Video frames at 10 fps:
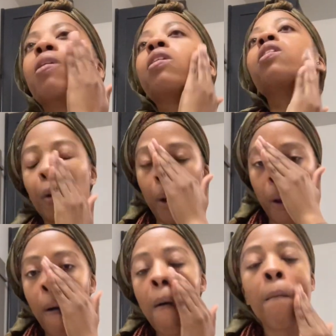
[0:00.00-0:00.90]

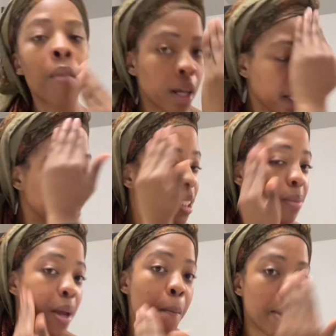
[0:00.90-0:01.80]
I need to
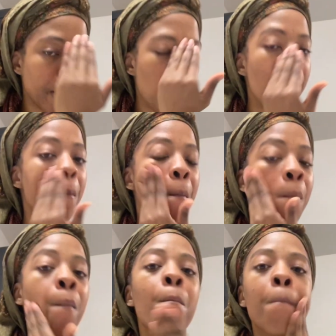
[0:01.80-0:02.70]
be in bed.
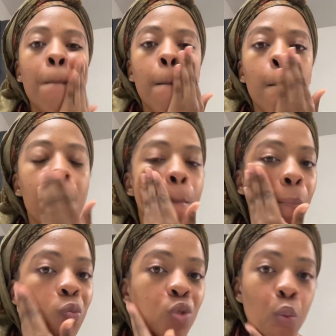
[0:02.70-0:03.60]

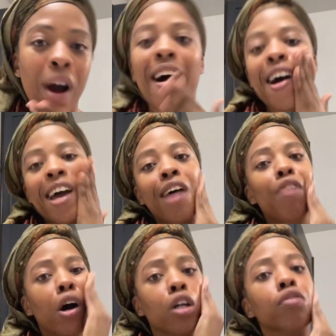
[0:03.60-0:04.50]
Why have
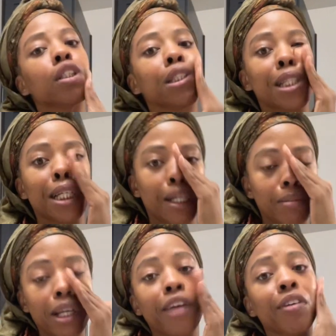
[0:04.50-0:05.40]
I
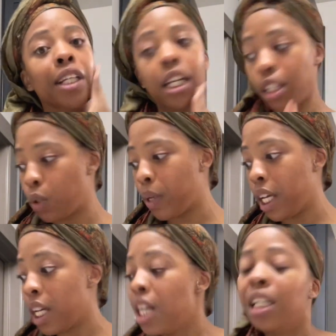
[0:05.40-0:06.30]
overslept every day this
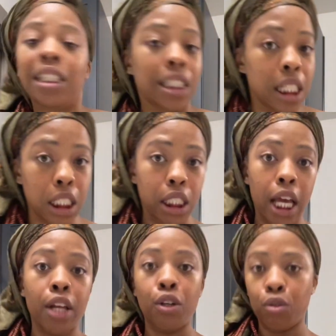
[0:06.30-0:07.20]
week since
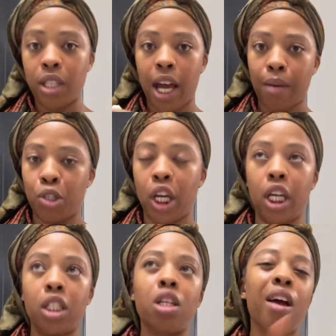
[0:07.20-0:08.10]
that new time
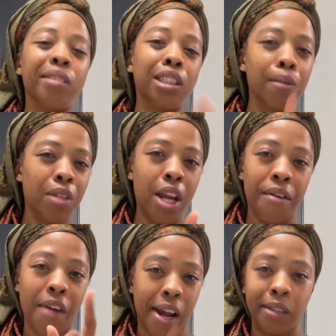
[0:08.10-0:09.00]
change? Something
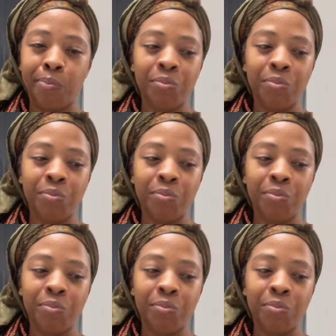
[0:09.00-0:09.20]
ain't right.